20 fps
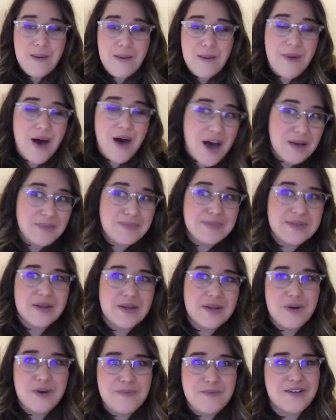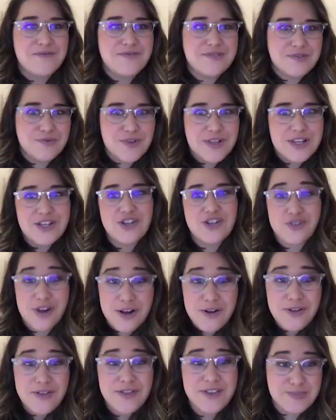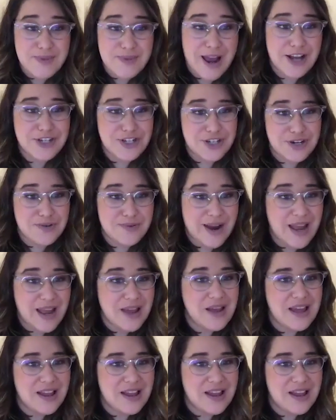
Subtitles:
moms and women have really struggled this past year, right?